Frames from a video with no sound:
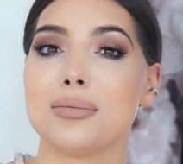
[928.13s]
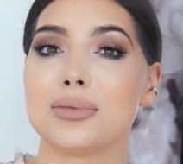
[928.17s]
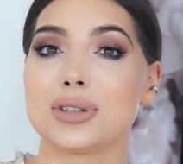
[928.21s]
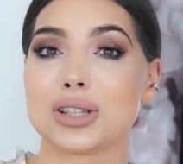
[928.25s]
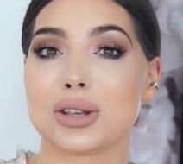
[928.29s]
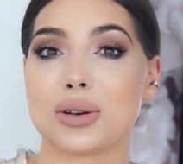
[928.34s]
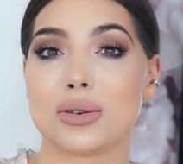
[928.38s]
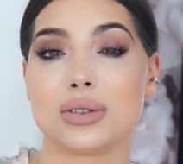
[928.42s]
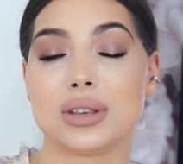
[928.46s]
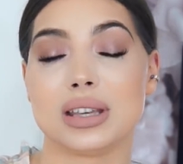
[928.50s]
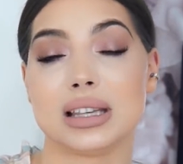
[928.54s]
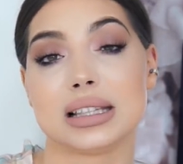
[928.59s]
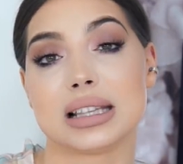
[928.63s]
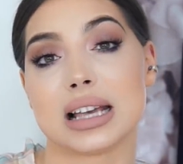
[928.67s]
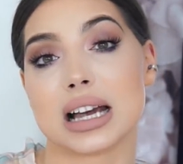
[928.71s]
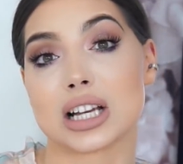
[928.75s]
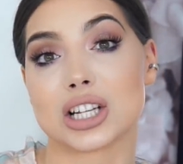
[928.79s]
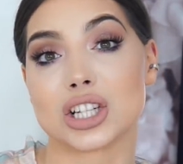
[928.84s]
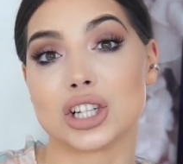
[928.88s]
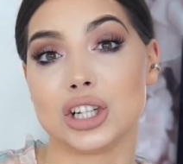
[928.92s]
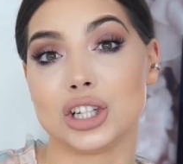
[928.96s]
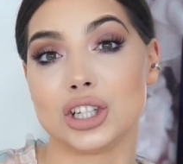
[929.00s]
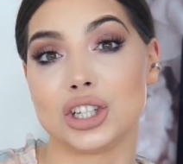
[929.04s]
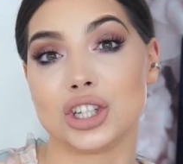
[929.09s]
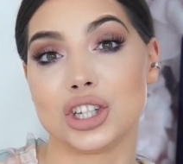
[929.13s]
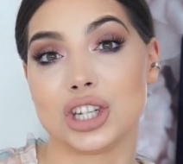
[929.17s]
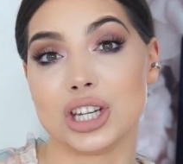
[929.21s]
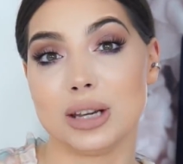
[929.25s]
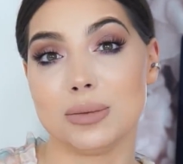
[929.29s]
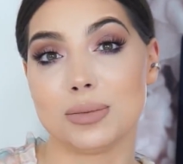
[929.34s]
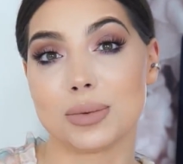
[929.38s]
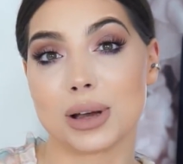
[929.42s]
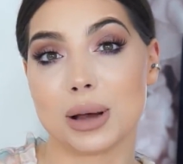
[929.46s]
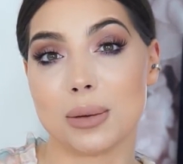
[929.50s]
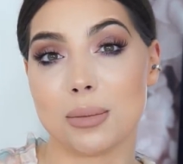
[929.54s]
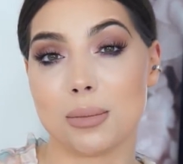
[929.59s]
so these are actually
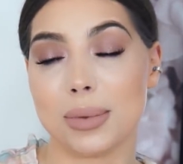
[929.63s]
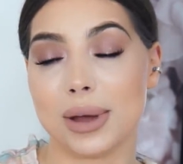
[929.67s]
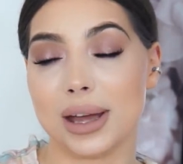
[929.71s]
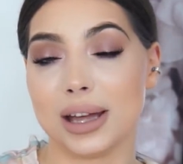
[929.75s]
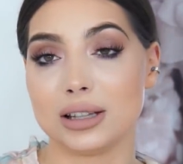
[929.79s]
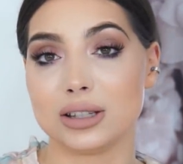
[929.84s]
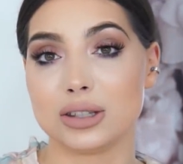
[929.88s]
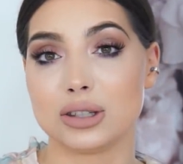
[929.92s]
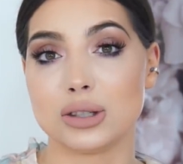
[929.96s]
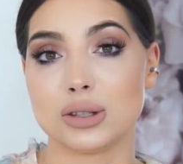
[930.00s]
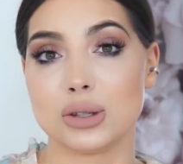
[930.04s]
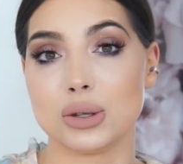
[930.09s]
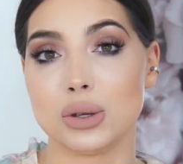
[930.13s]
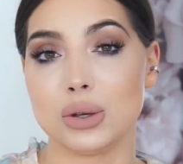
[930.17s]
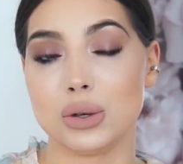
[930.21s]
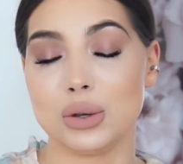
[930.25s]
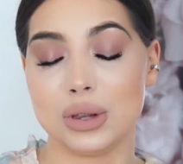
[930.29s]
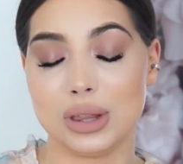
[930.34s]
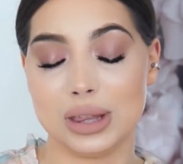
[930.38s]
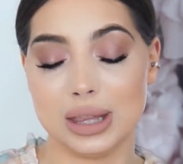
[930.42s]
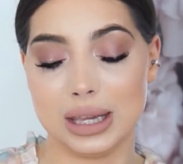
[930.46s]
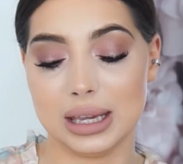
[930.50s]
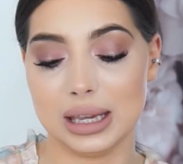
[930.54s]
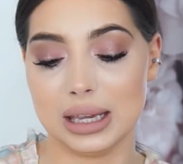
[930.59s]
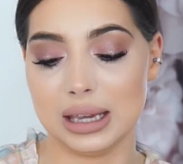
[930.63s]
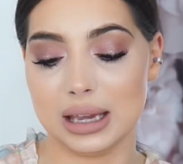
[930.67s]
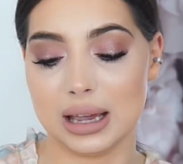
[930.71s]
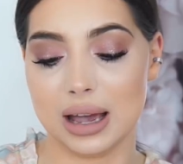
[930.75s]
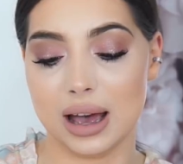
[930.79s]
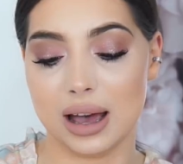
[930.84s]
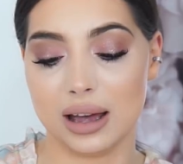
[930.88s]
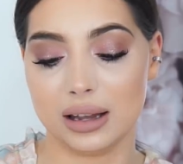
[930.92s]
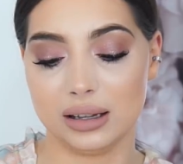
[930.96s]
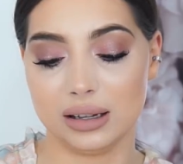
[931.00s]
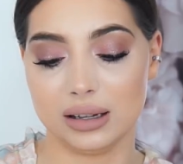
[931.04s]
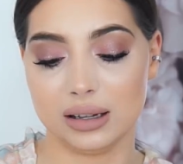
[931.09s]
cheap compared to the
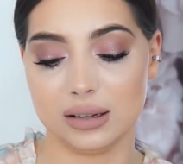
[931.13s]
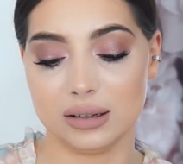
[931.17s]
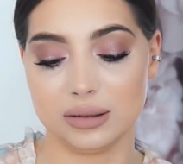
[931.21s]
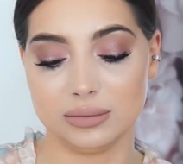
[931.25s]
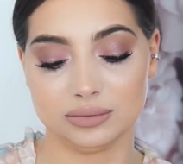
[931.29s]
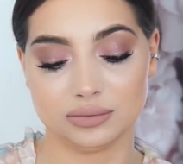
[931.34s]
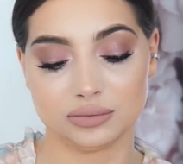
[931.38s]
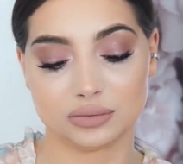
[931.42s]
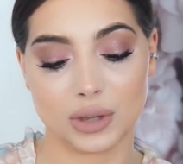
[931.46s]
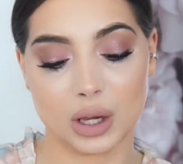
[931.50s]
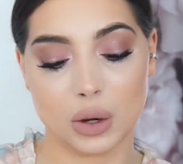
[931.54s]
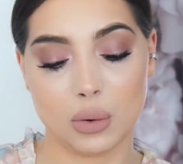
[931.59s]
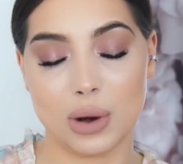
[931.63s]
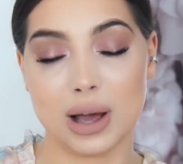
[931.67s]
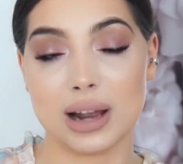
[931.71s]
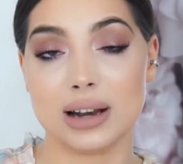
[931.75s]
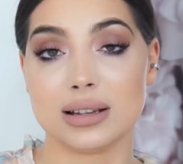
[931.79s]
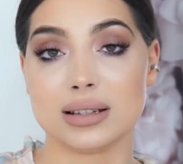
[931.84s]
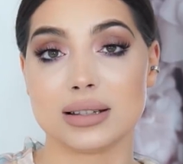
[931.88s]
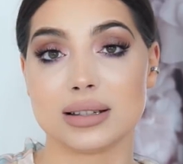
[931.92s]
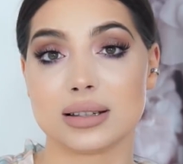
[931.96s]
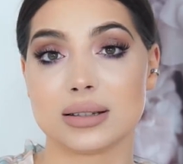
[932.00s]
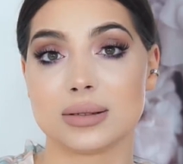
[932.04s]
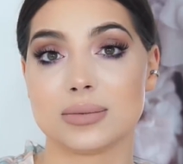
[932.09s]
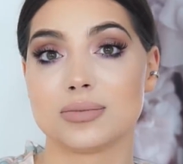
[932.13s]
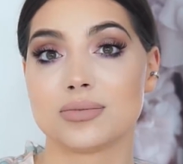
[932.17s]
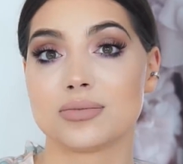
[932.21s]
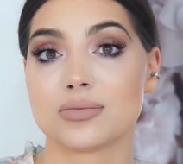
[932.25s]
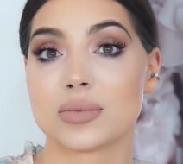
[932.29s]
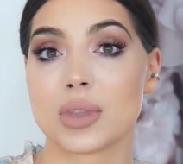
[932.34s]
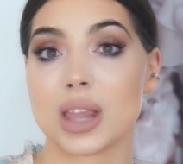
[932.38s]
other wireless